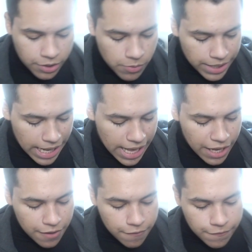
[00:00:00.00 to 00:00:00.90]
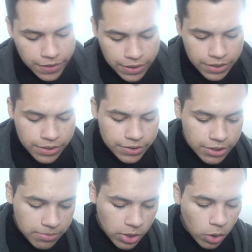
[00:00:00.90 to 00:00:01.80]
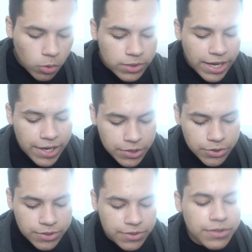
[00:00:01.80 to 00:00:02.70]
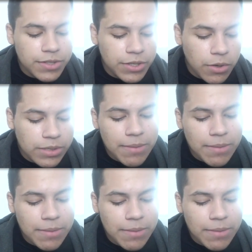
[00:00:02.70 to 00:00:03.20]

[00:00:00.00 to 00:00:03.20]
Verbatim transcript: Here we have some gold, 860 gold.